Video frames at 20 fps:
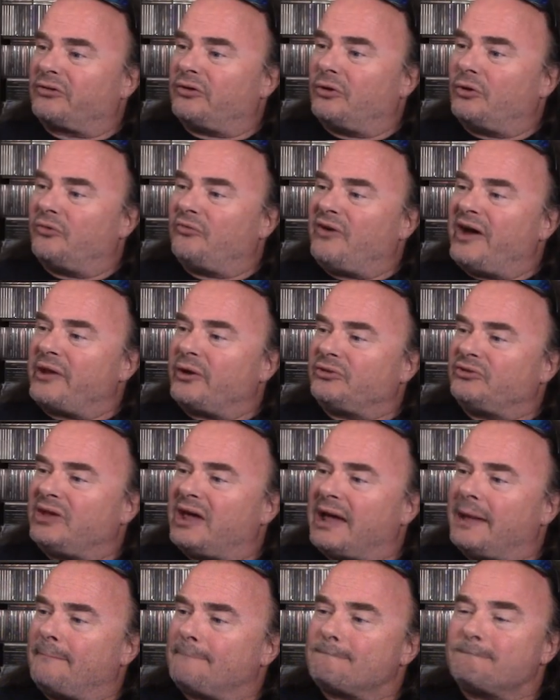So Vinyl
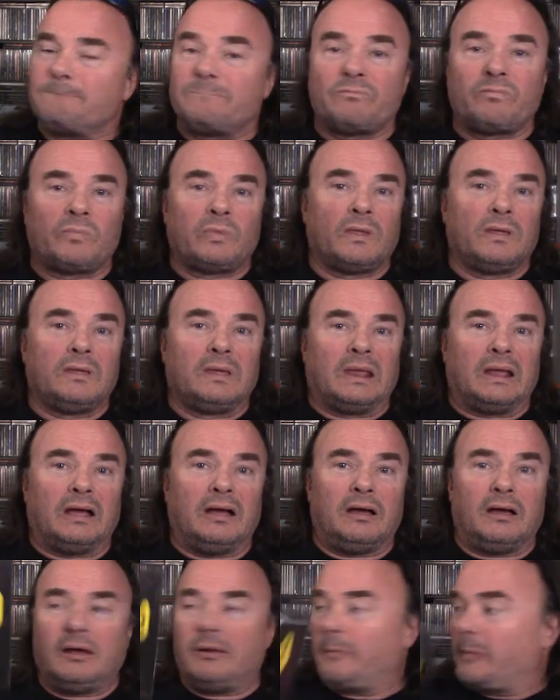Tap,
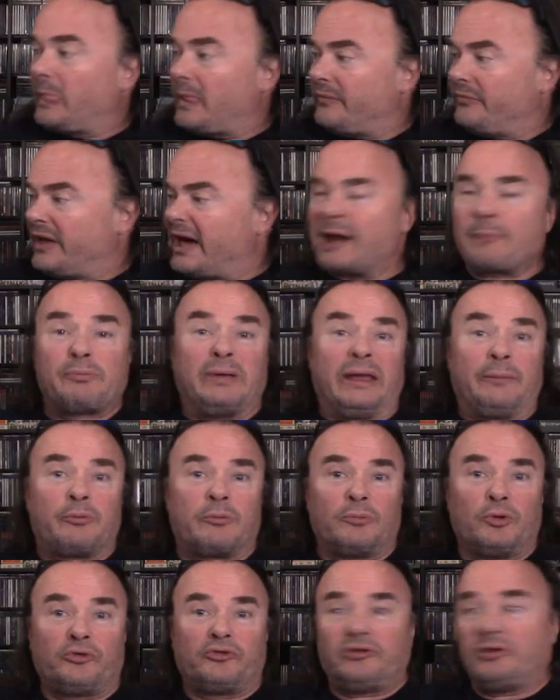um, not a paid
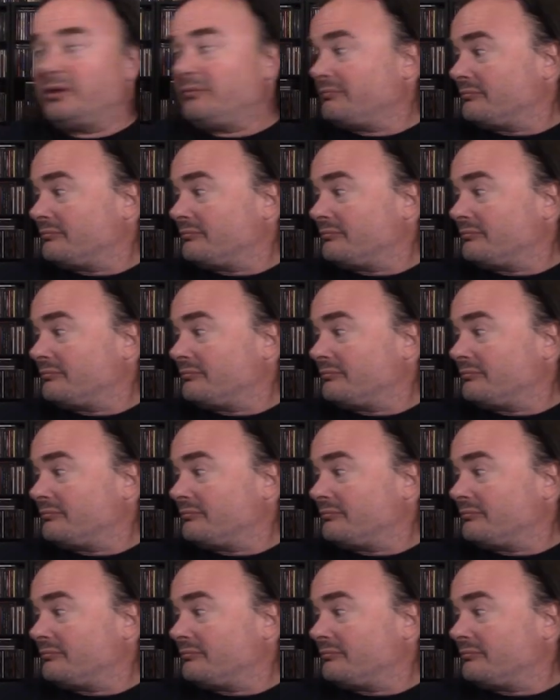promotion.